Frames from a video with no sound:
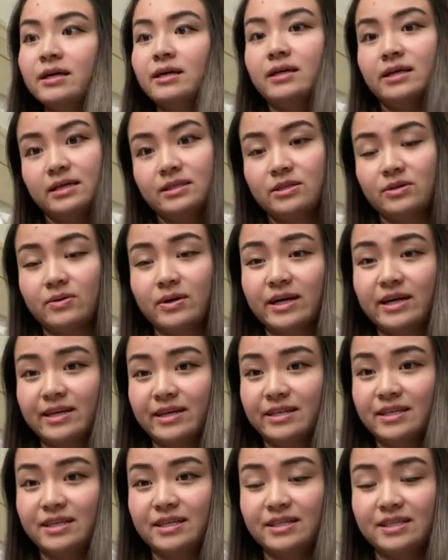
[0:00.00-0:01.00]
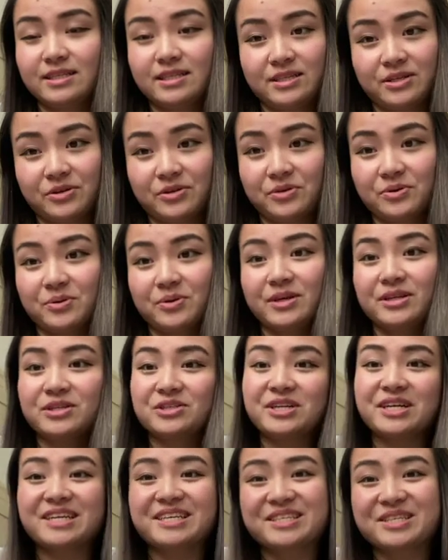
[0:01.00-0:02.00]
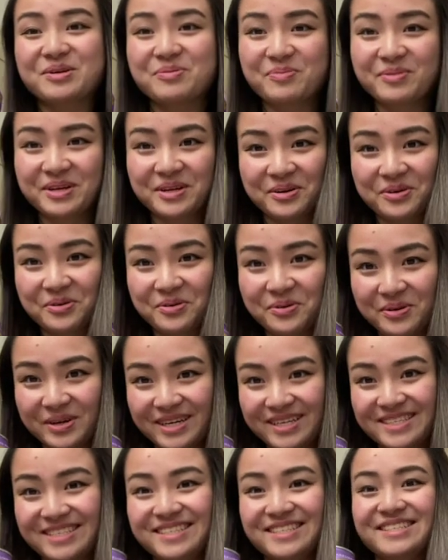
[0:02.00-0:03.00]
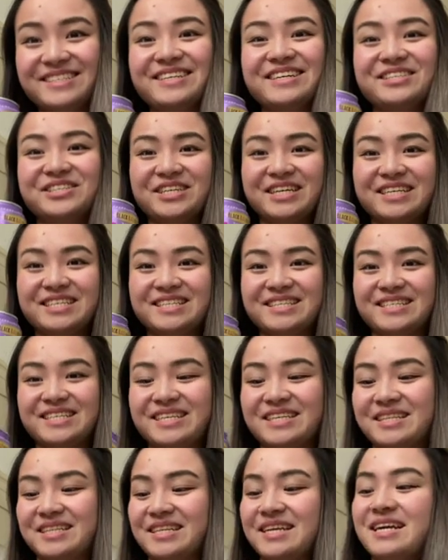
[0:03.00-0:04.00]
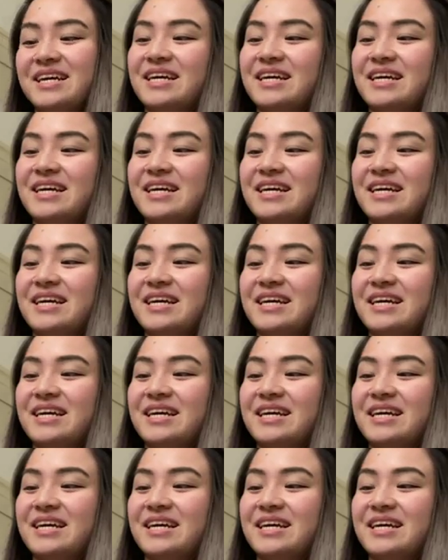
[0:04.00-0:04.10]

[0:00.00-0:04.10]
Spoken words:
so I need to drink some LaCroix to digest, and